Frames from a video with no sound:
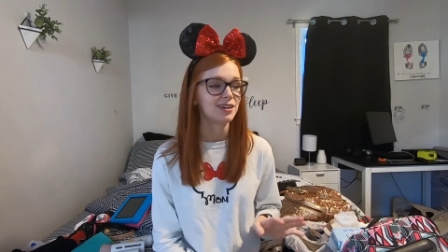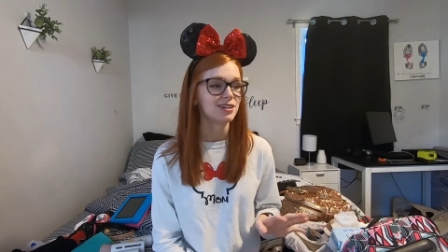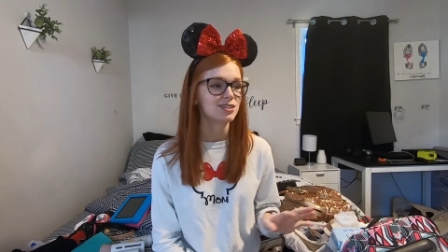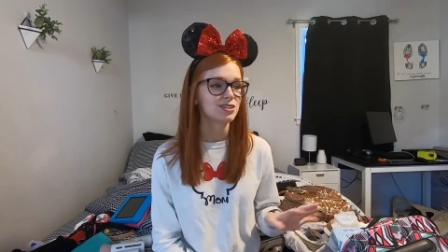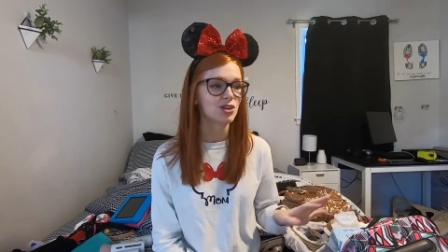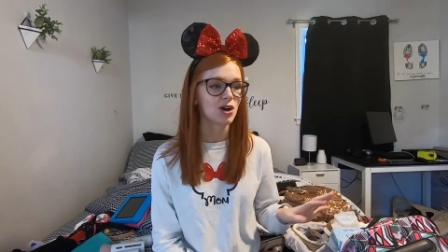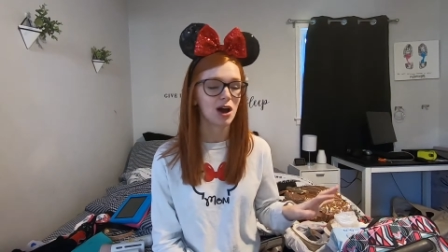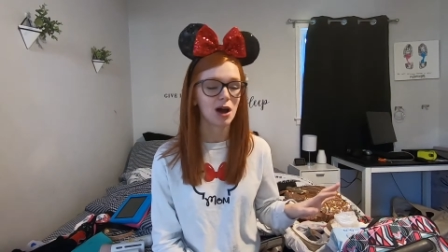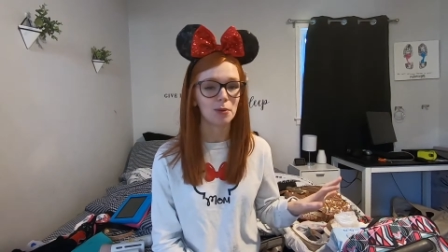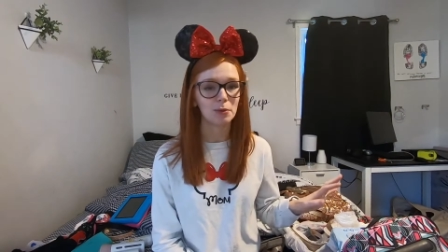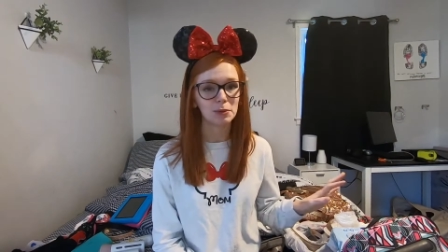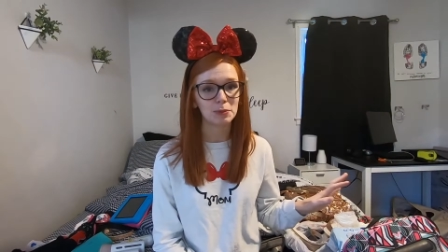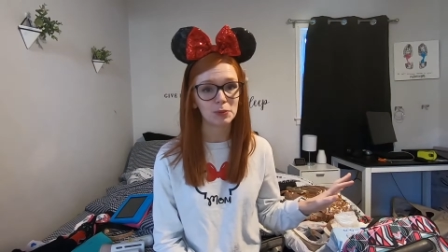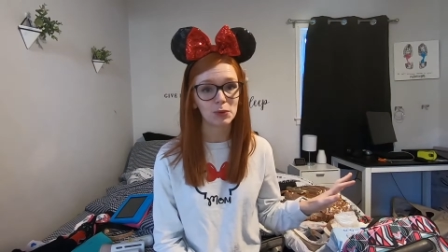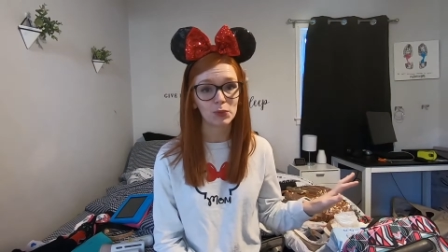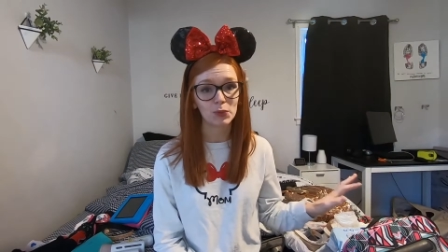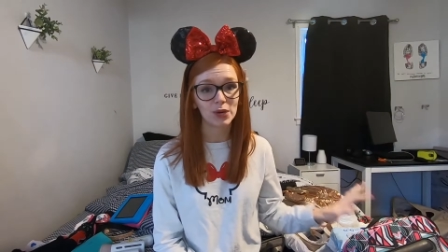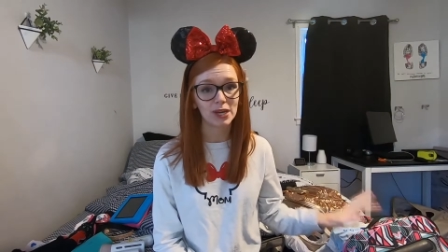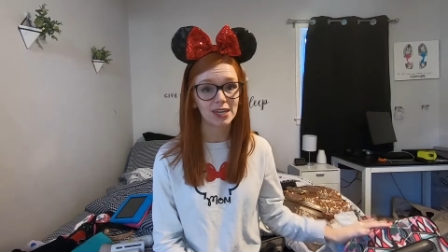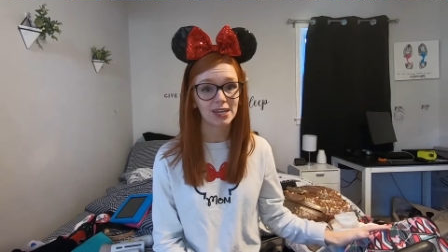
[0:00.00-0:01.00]
So I'm going to
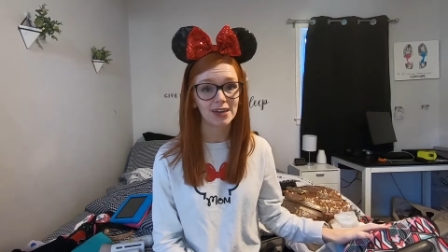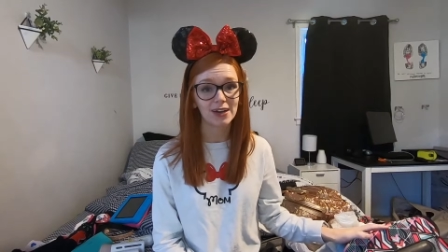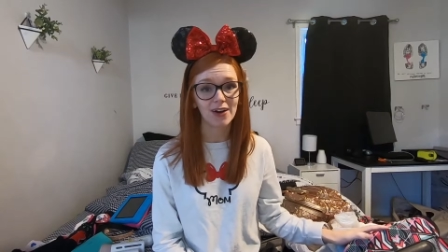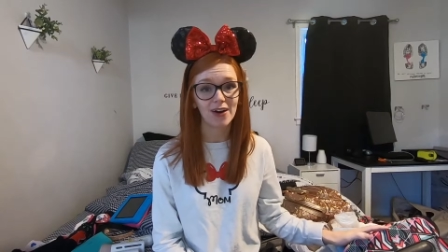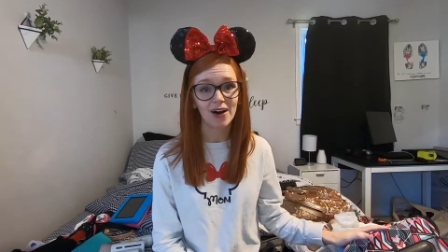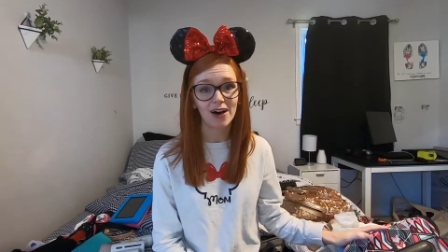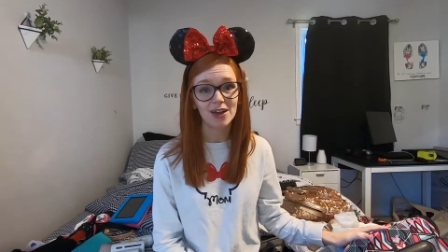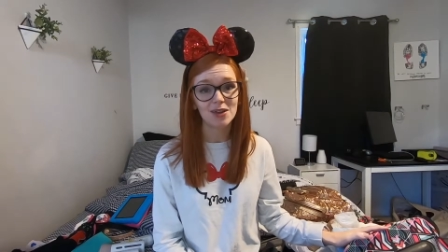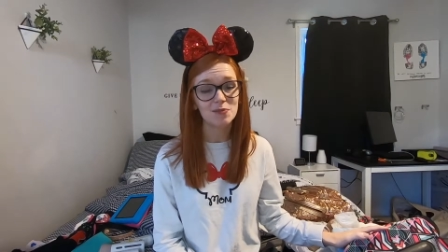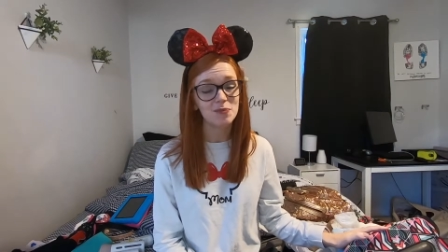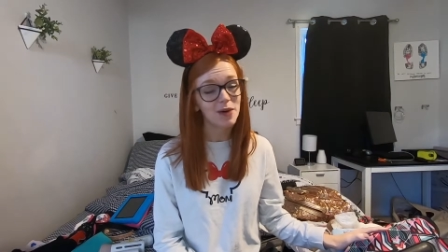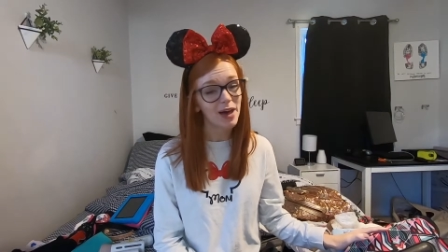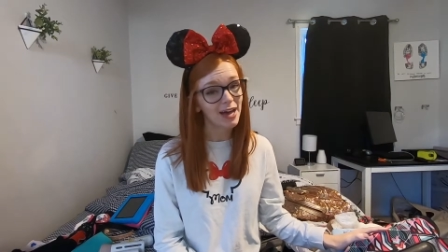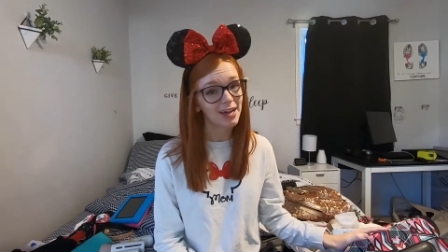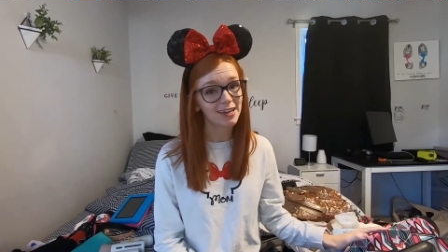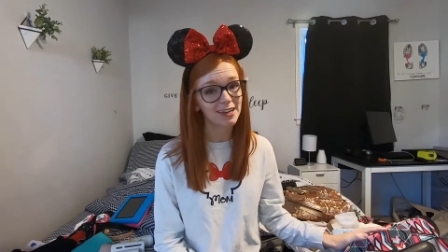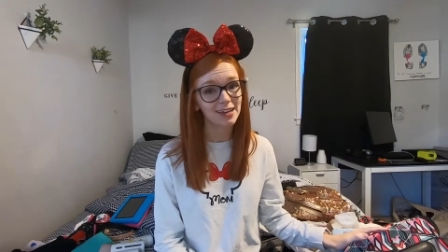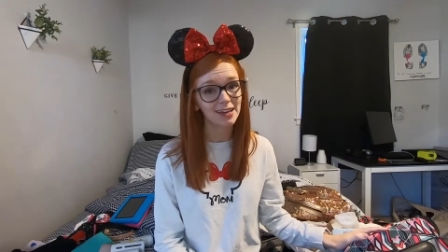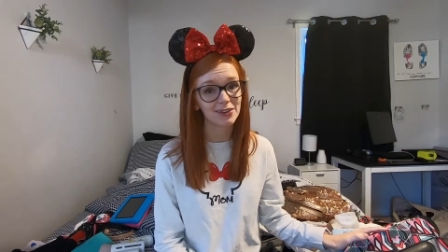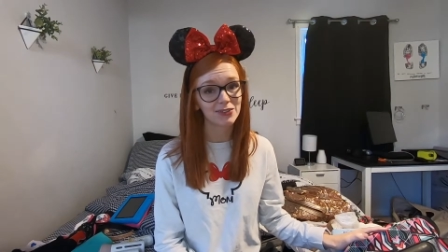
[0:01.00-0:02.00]
be working on
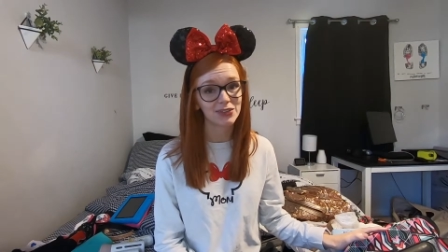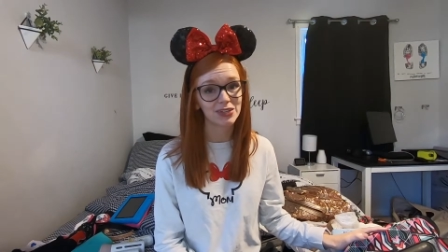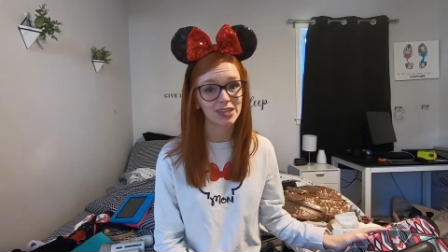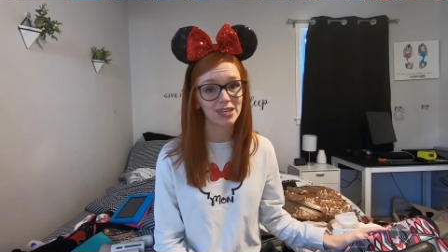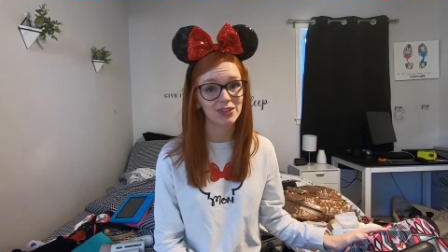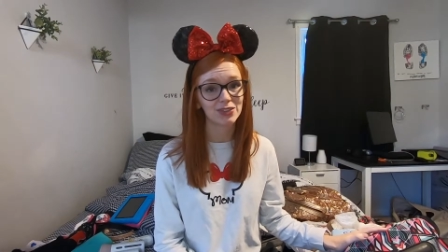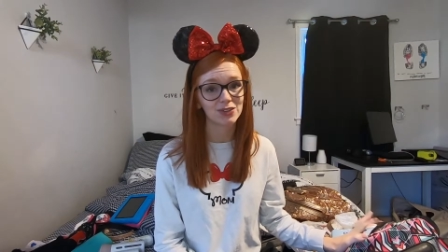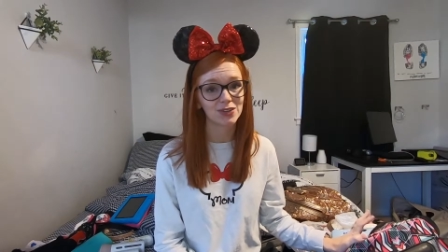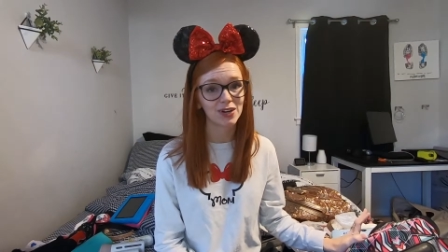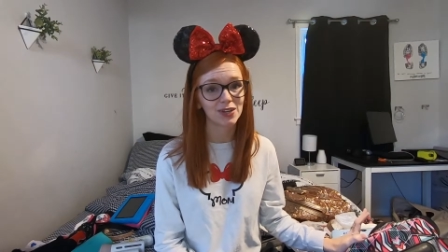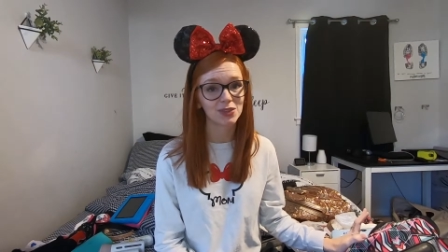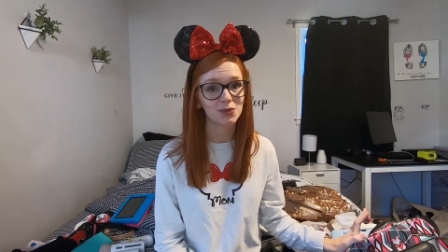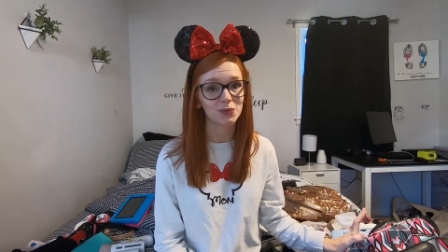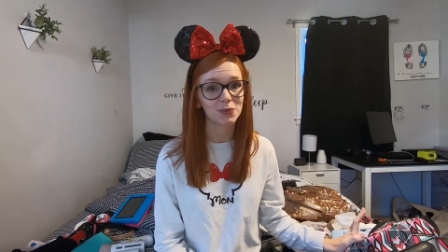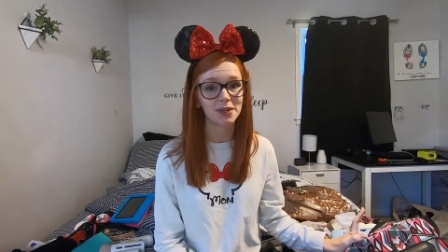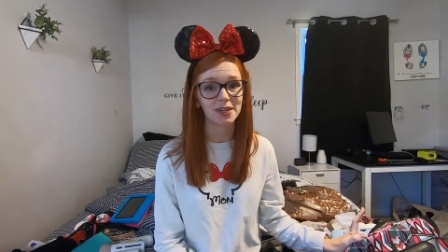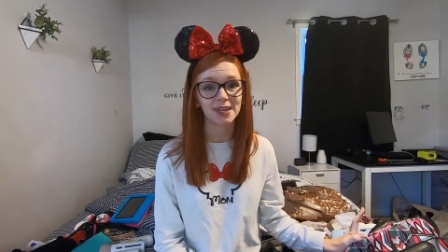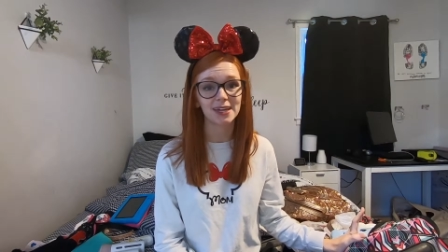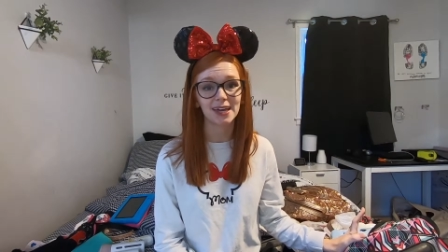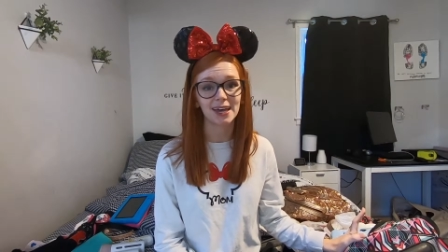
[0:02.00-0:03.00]
packing everything throughout the
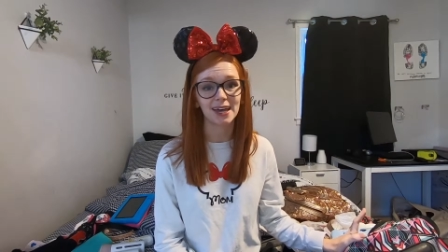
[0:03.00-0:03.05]
week,